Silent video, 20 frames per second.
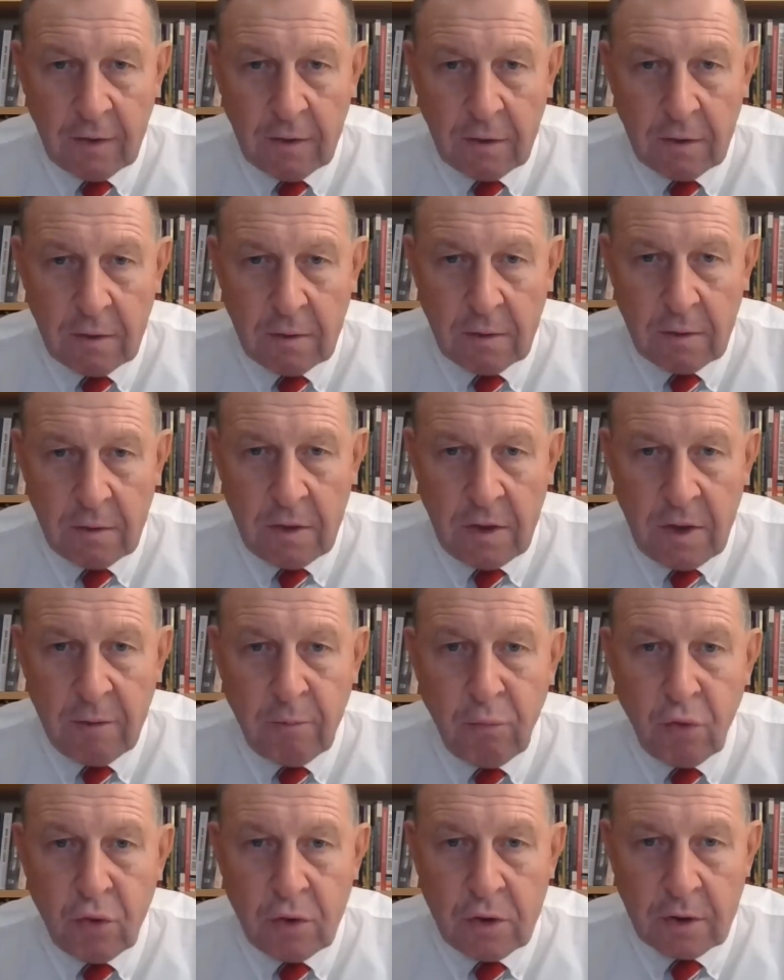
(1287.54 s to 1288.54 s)
Some of them
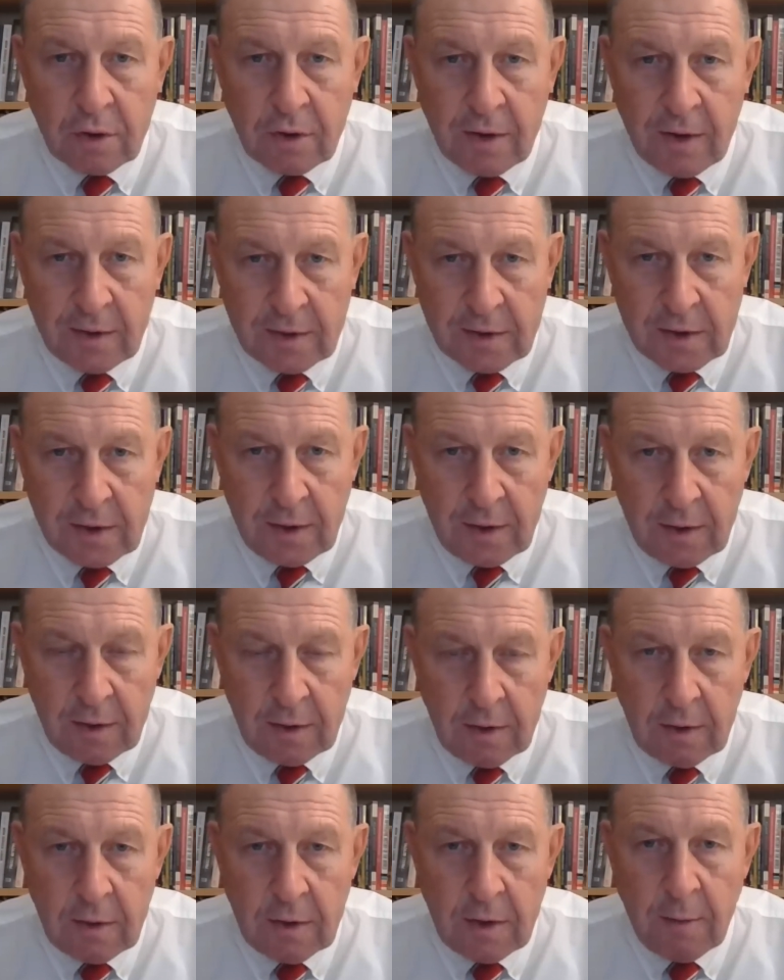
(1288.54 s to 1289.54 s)
were conducted under
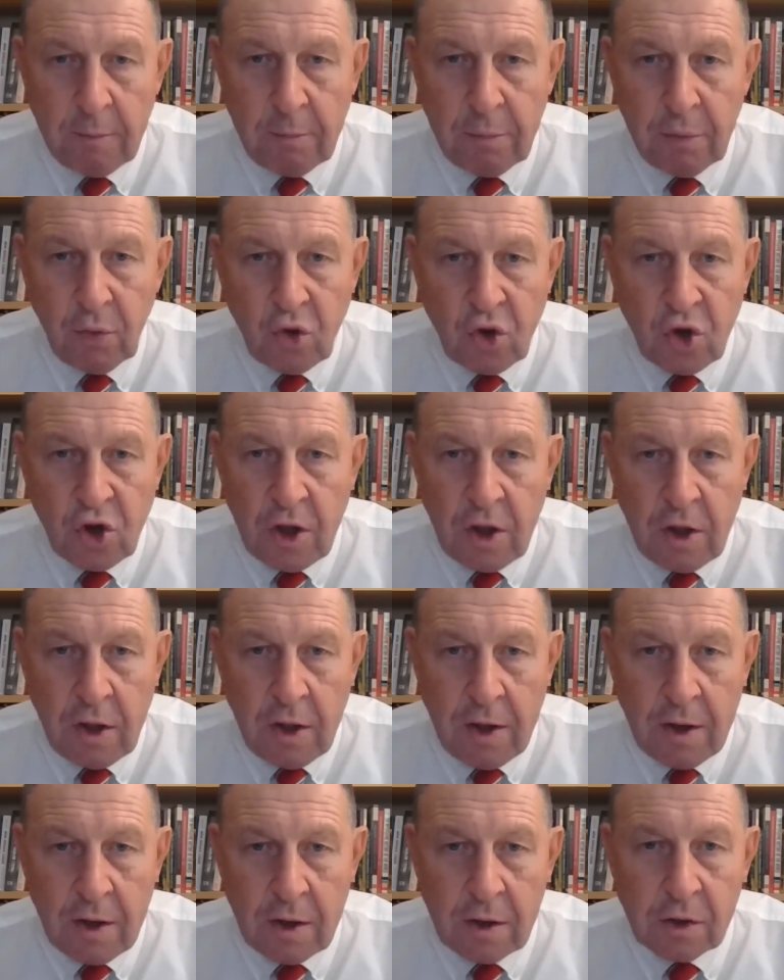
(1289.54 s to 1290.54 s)
the flag of fighting
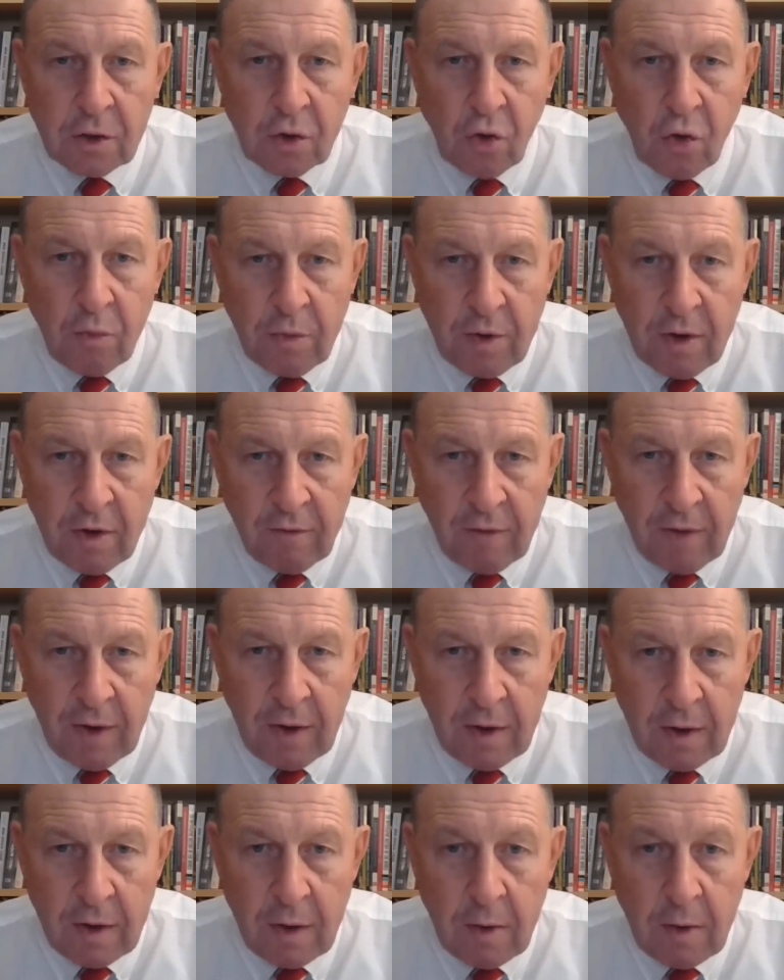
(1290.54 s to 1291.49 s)
global terrorism,